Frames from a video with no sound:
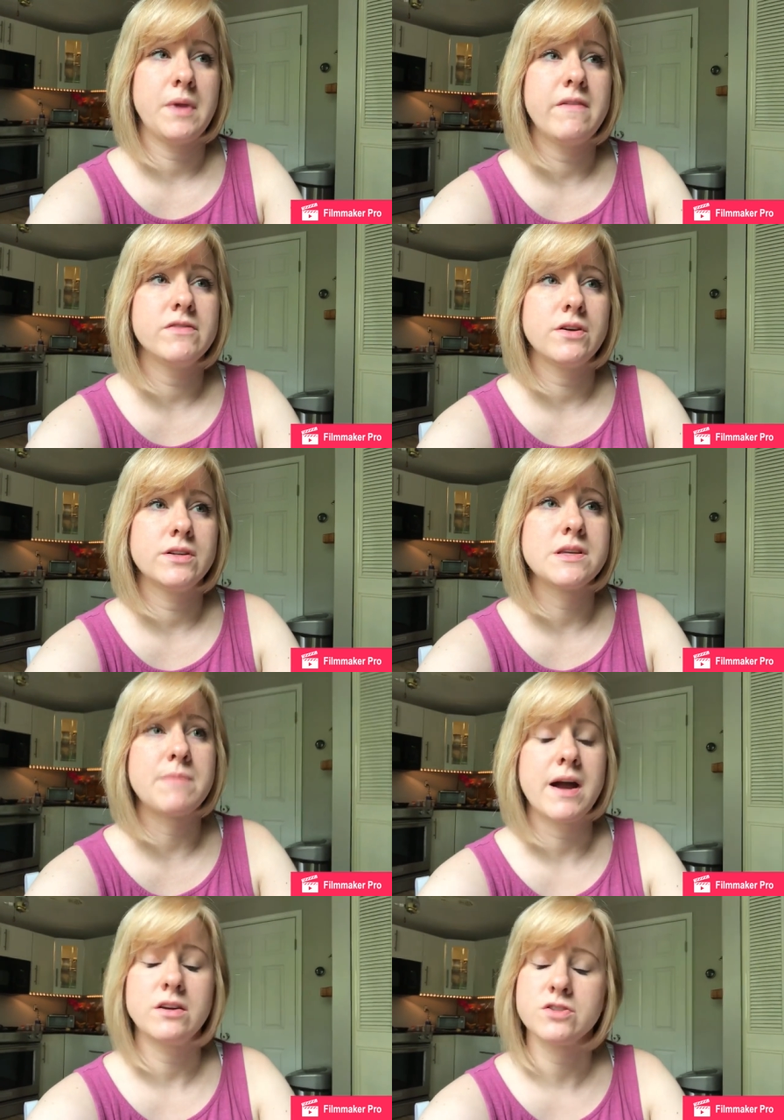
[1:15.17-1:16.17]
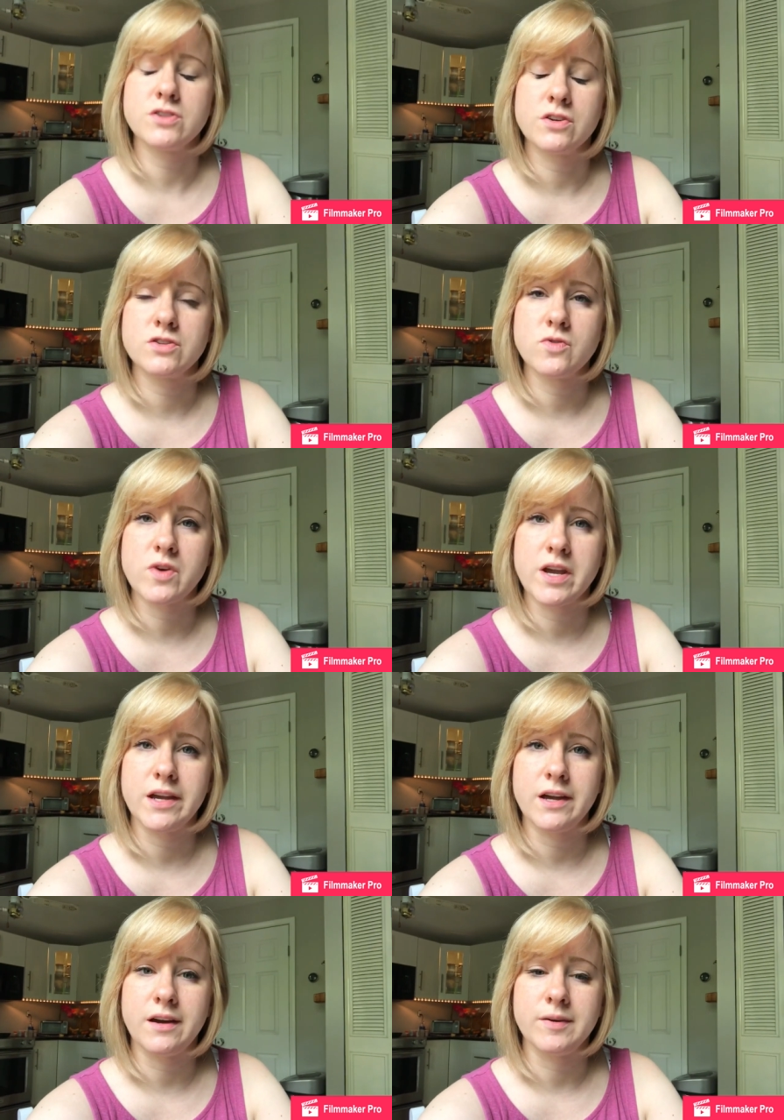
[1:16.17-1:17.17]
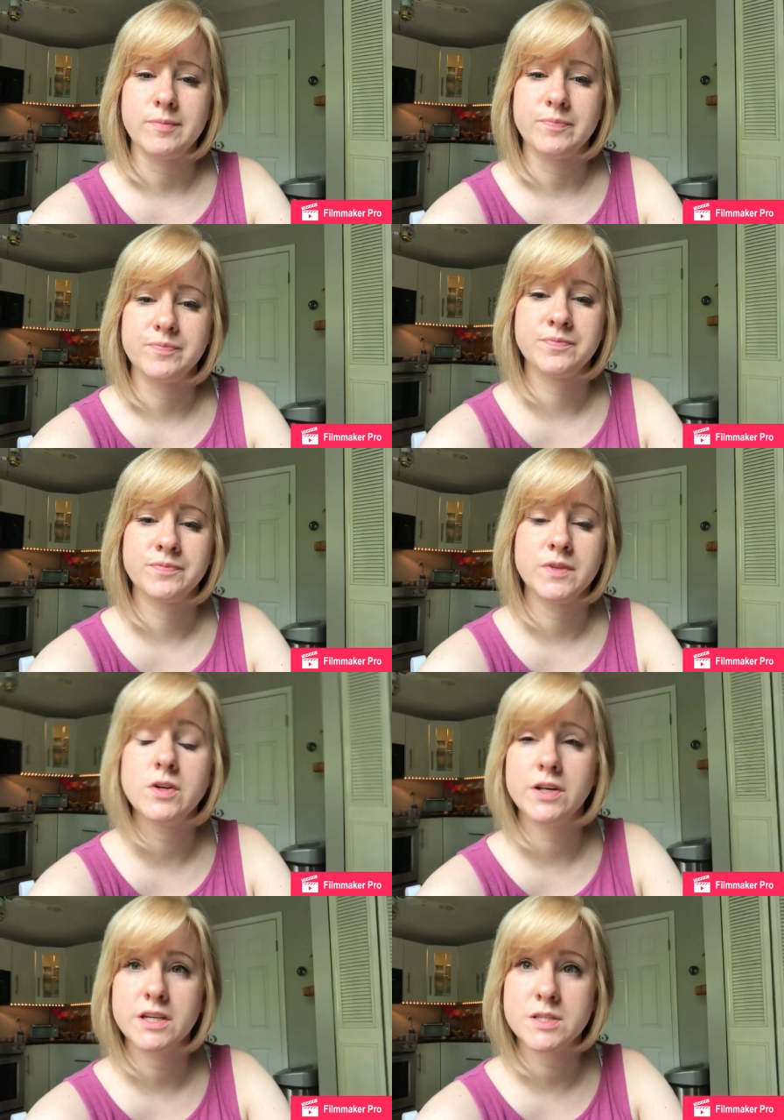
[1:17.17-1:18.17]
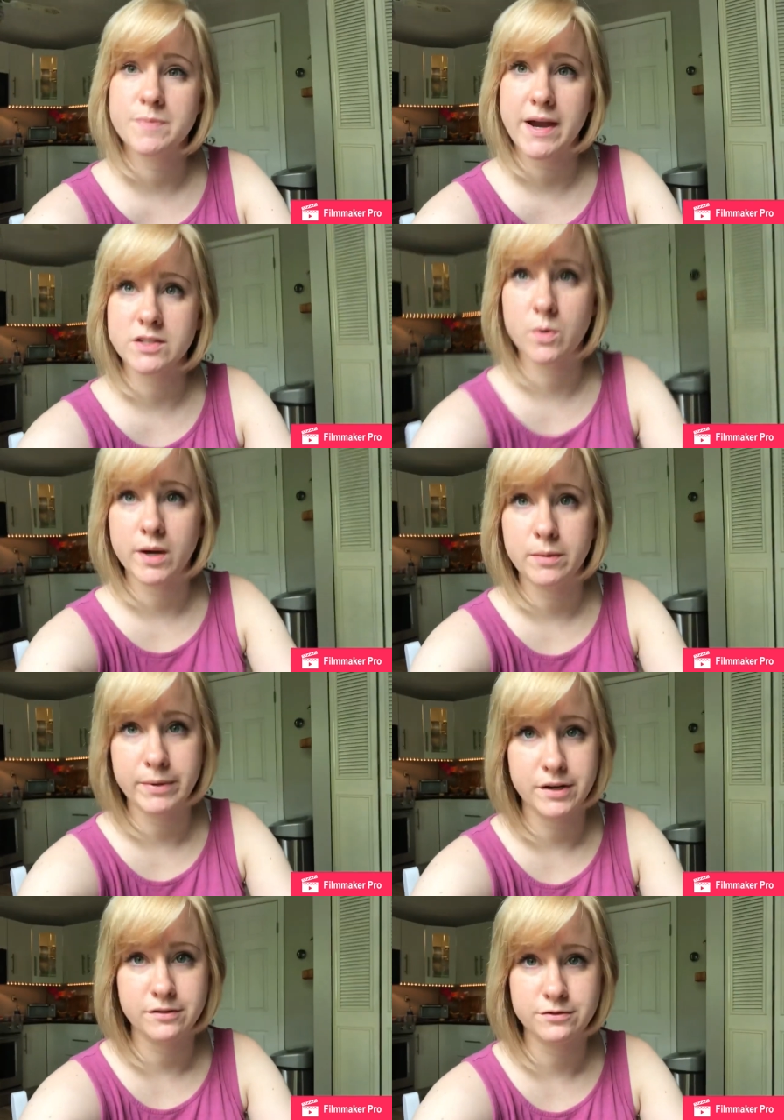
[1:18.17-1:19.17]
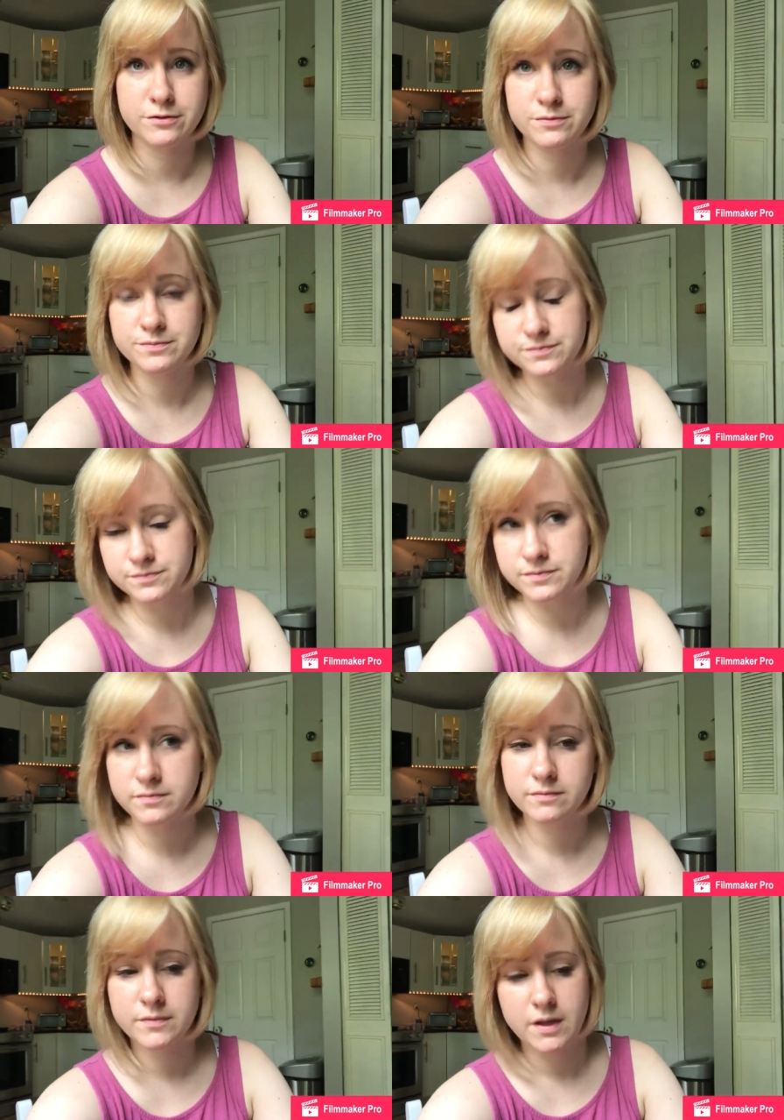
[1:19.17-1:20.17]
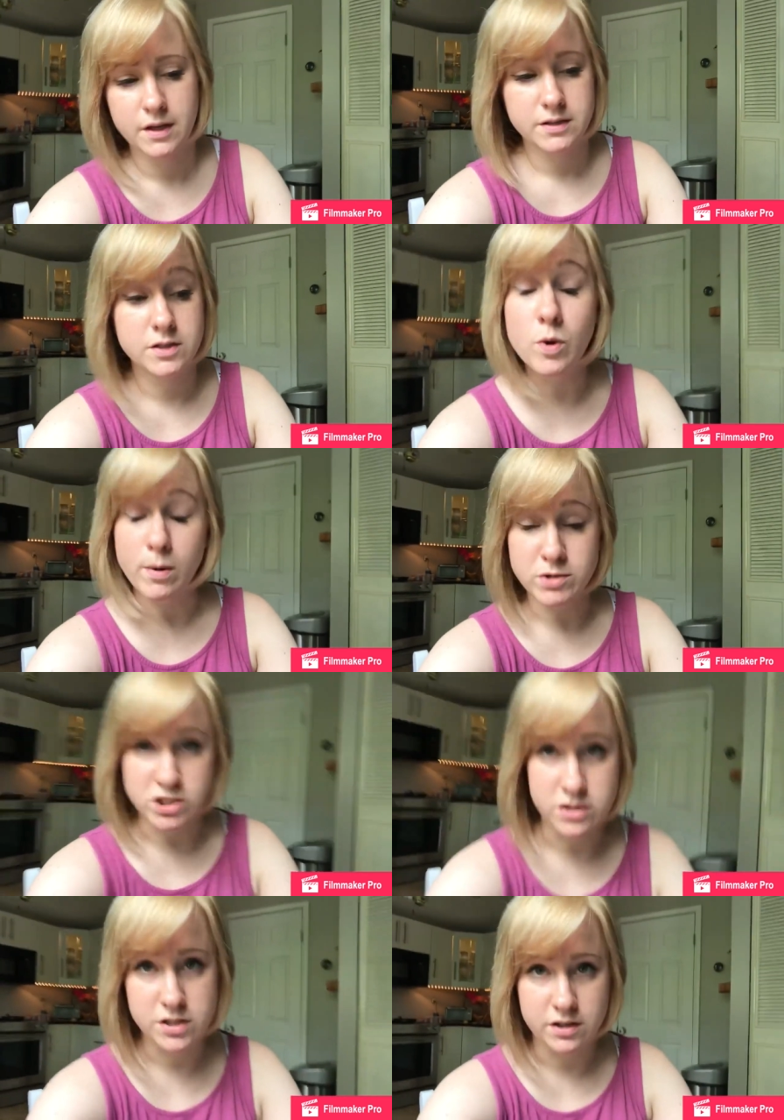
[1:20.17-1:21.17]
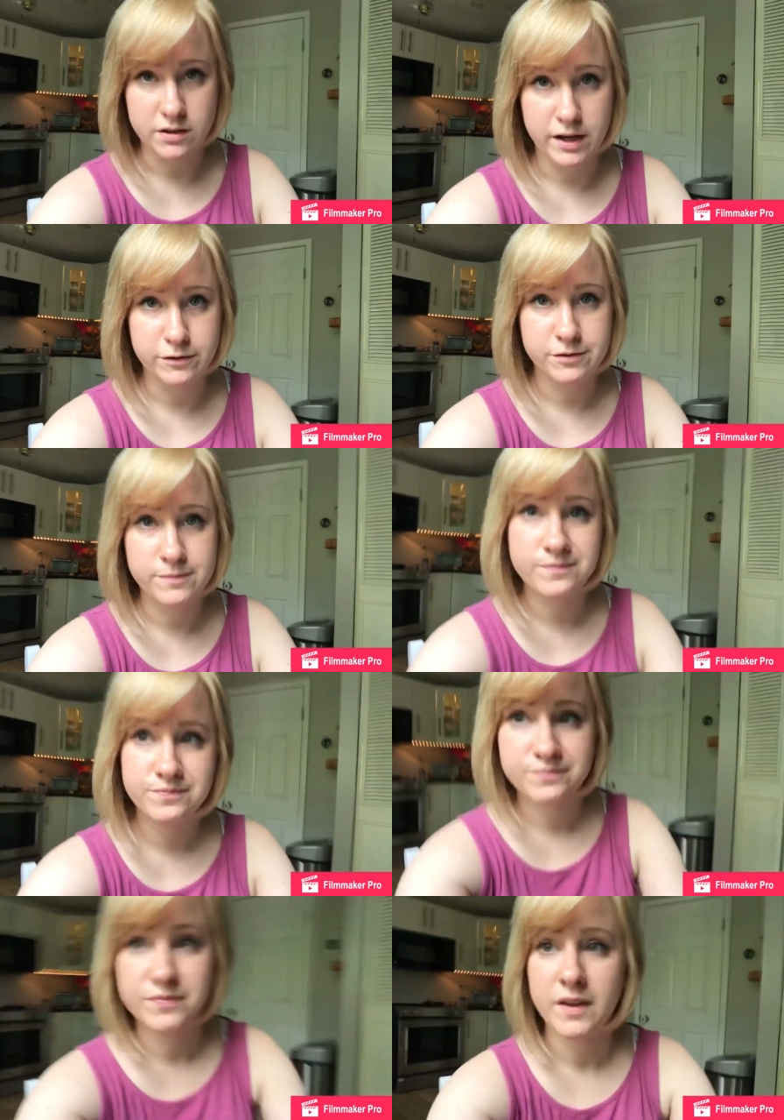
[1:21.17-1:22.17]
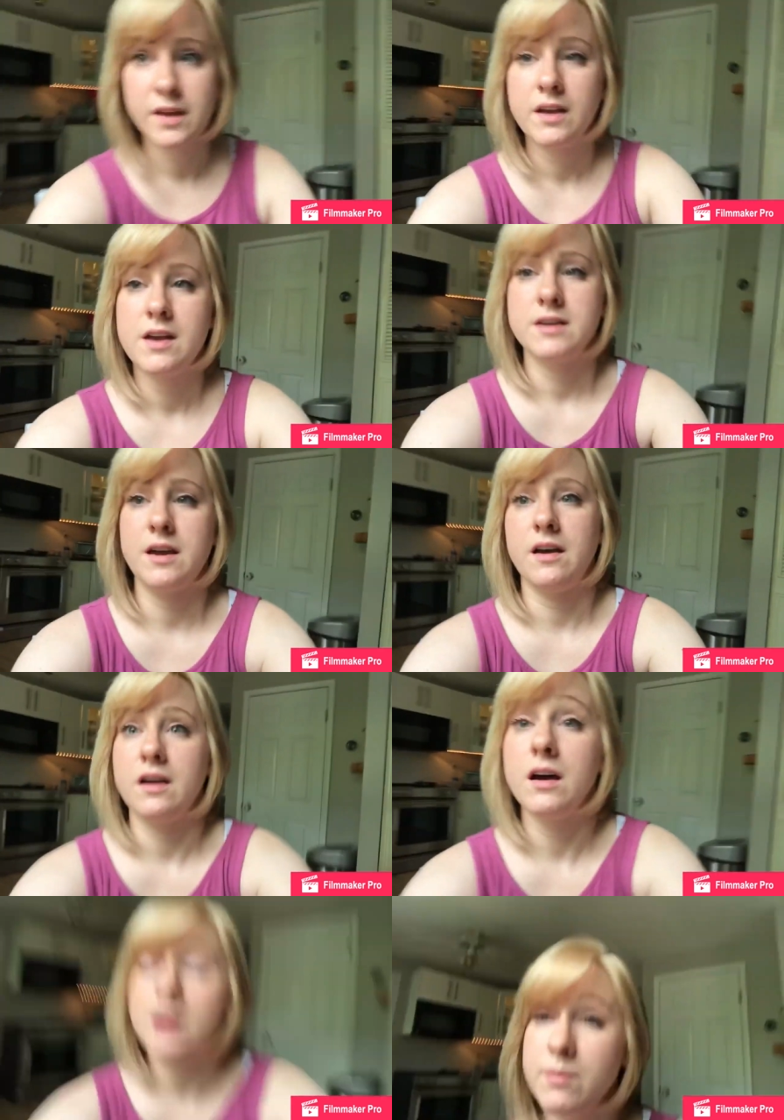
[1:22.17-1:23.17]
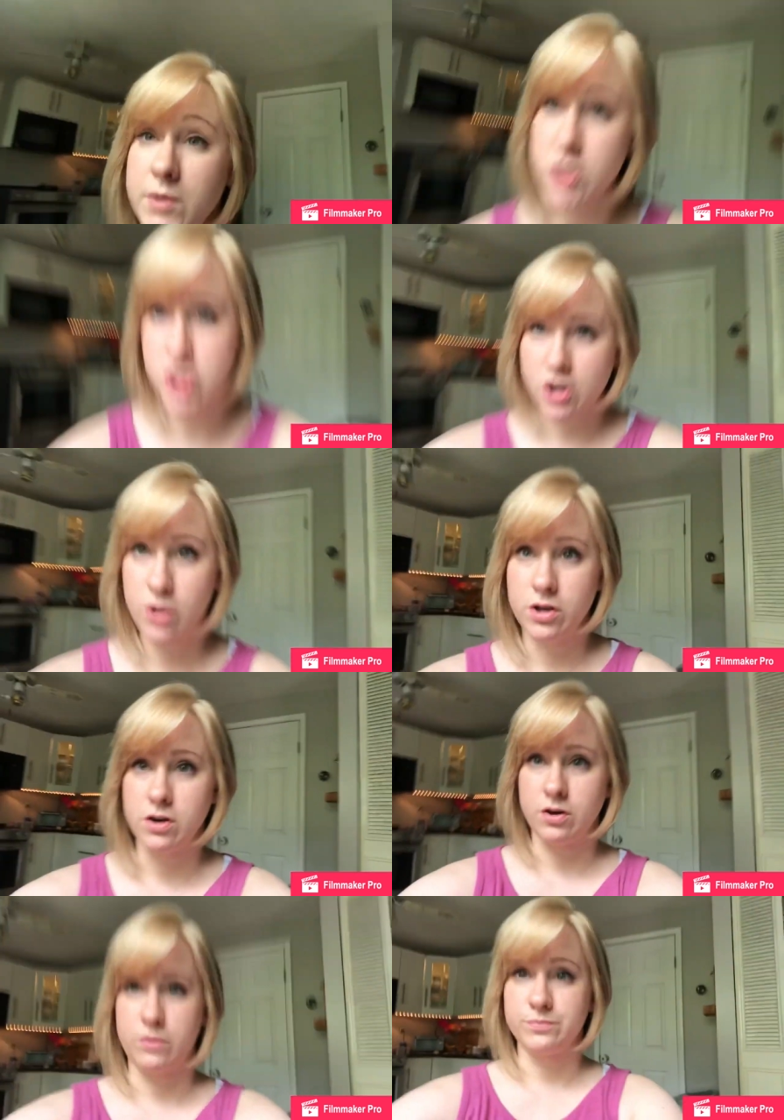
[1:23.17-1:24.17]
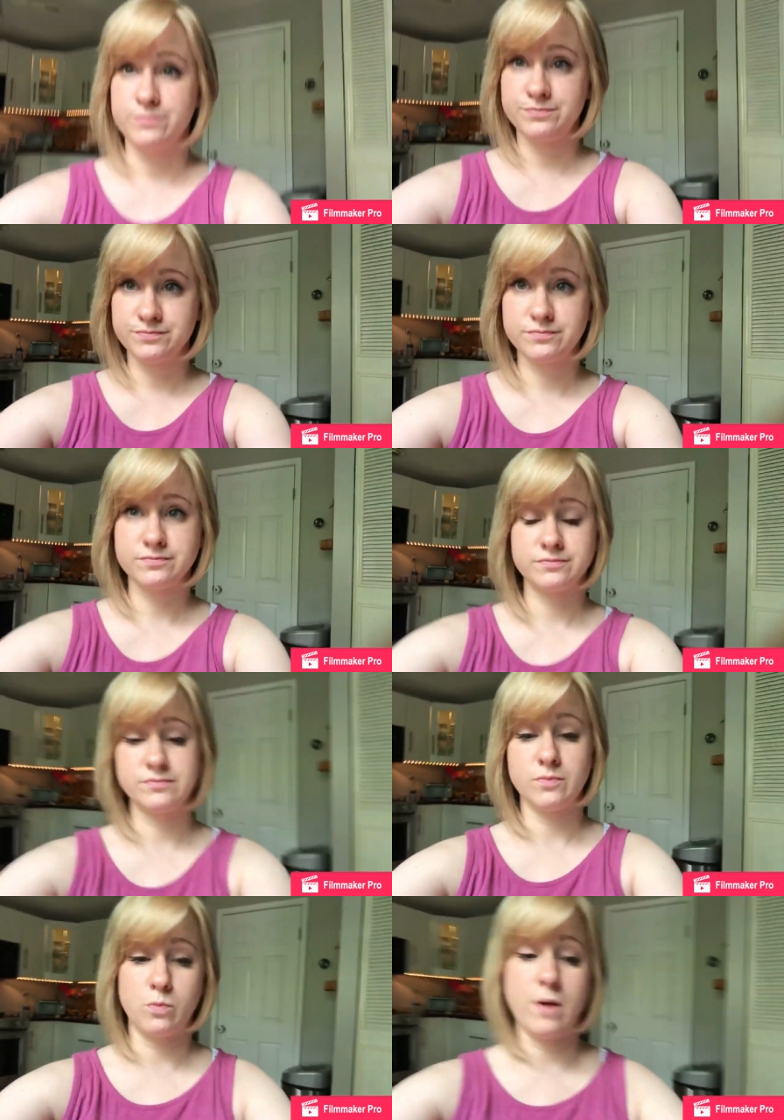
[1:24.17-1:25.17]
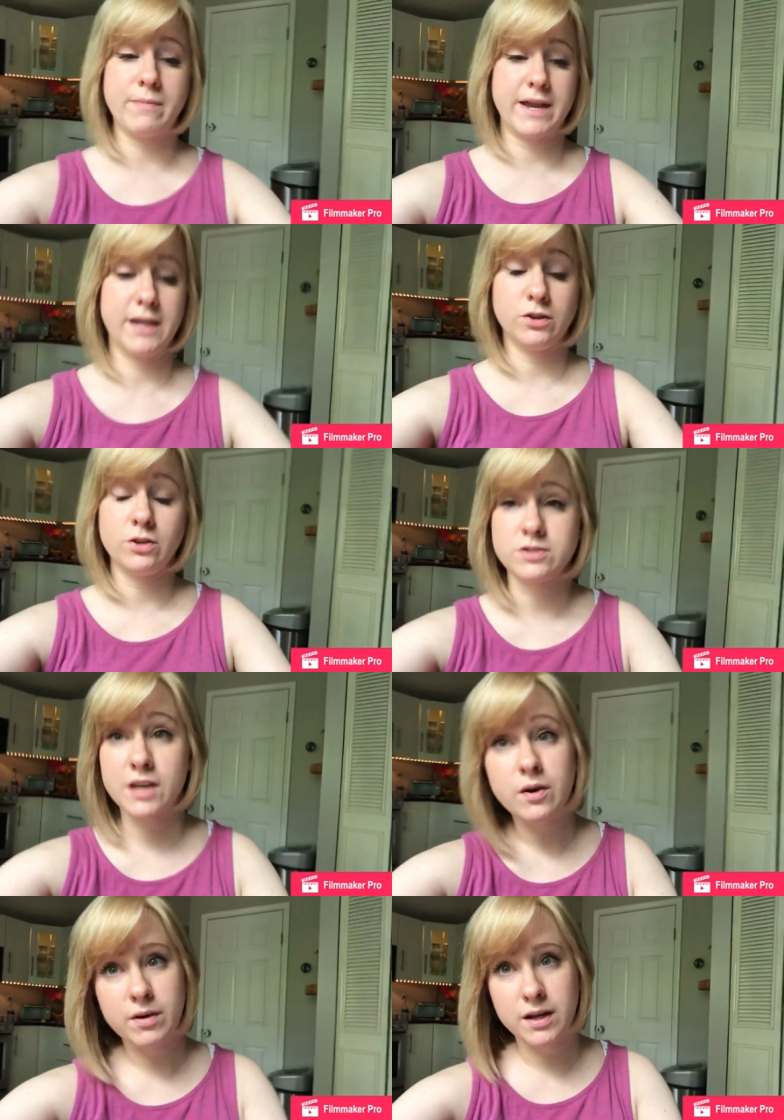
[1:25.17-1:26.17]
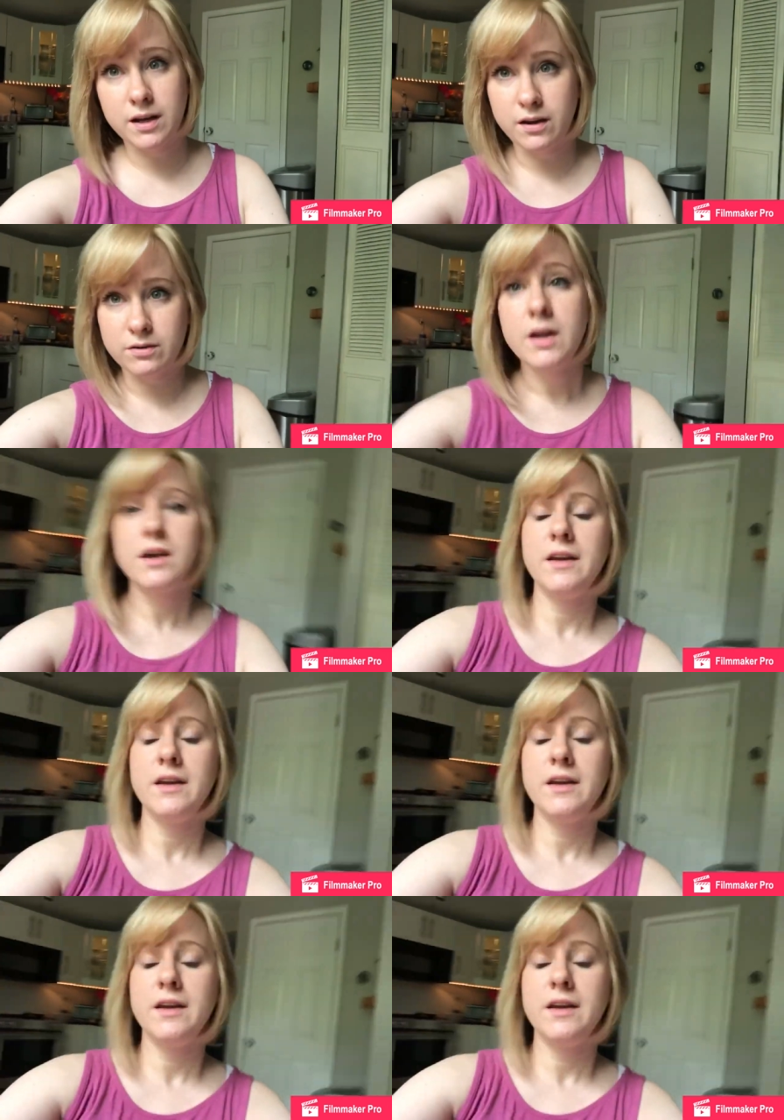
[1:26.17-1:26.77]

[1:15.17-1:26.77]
even though it's a minor surgery, you can expect quite a bit of disruption to your life. I'm gonna show you what my hand looks like right now.